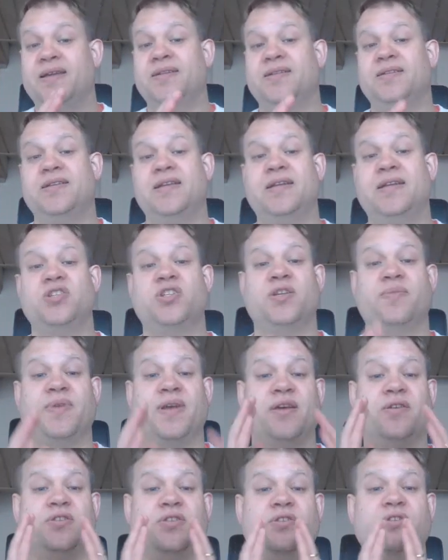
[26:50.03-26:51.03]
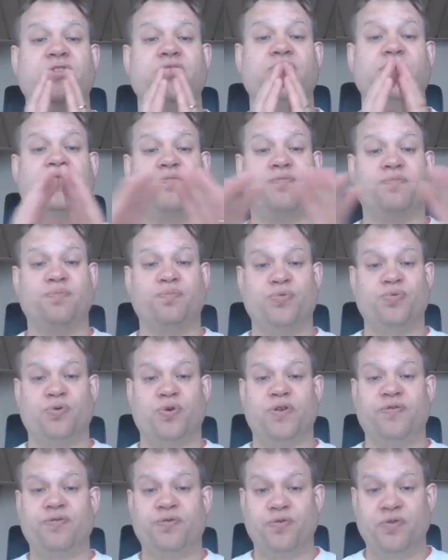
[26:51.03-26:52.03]
Teach them how to do
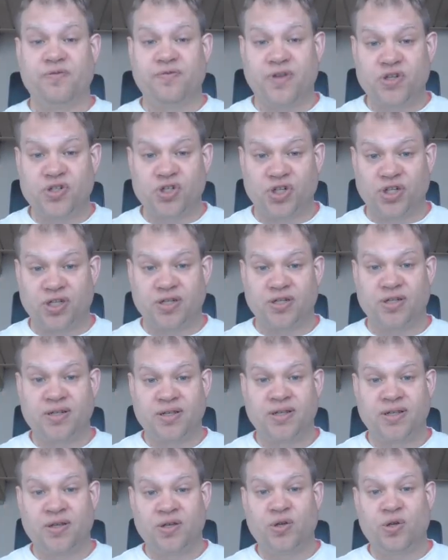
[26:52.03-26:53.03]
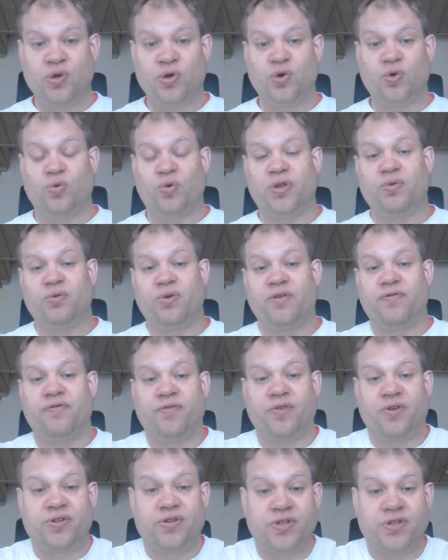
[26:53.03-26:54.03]
peripheral vision when they're in
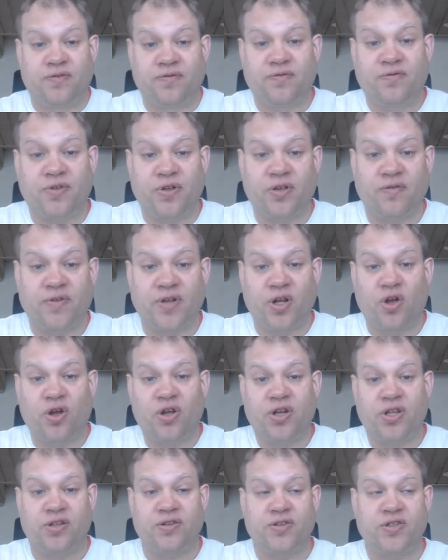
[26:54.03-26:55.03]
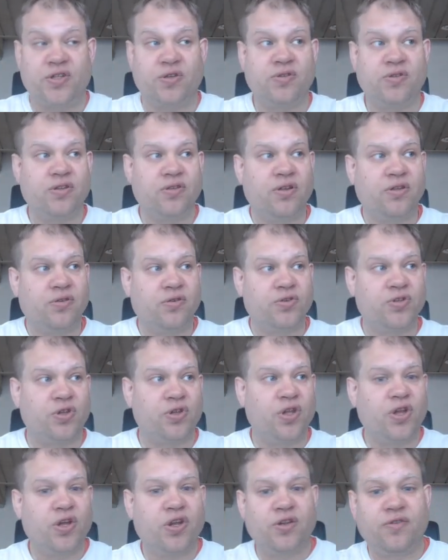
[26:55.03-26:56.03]
front of an audience. So there's a
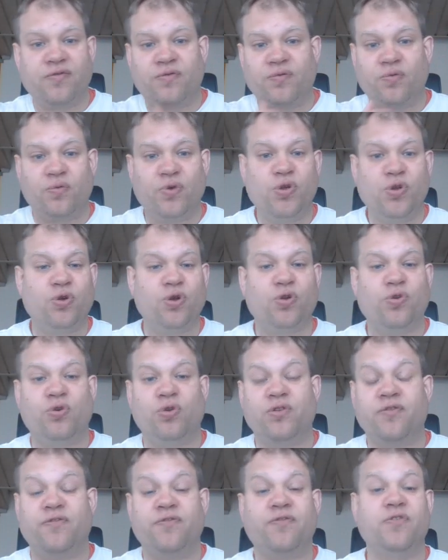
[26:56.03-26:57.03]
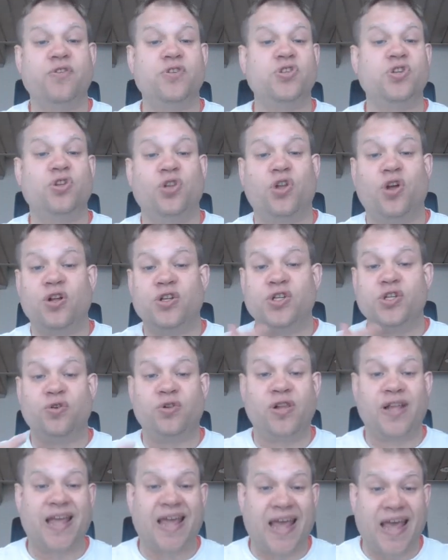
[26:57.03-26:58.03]
lot of what you could call
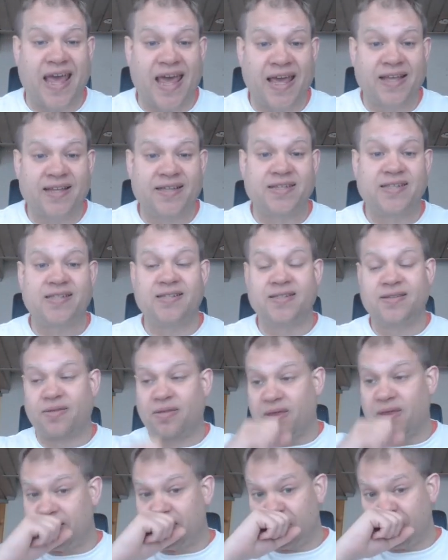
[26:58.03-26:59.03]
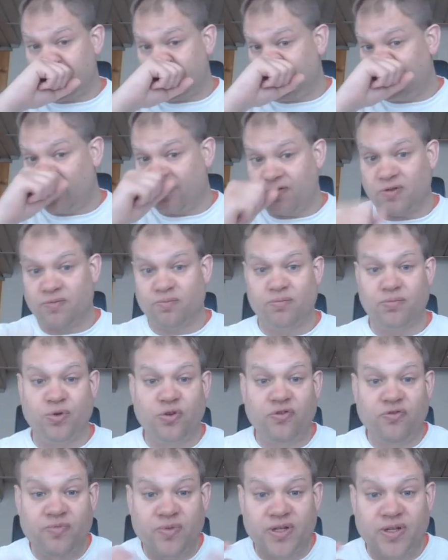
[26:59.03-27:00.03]
physiological hacks, things you can do with
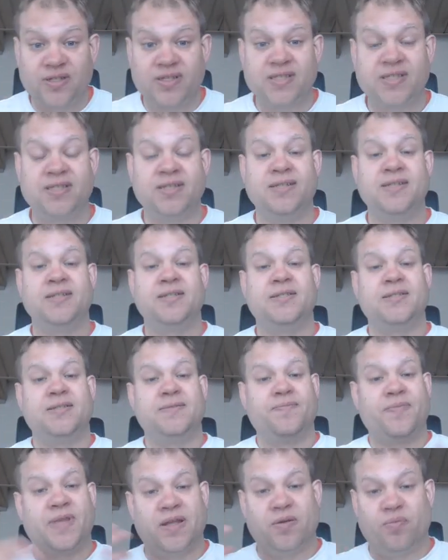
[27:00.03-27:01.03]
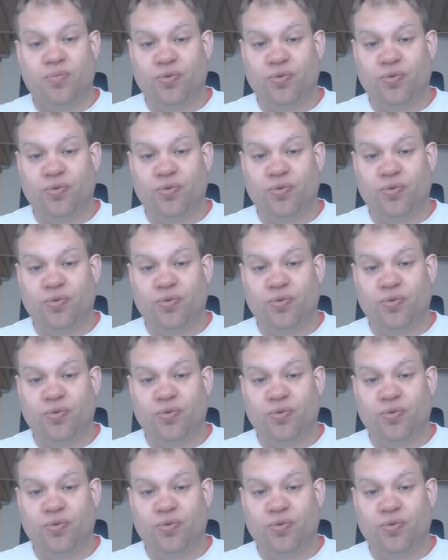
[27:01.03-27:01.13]
movement and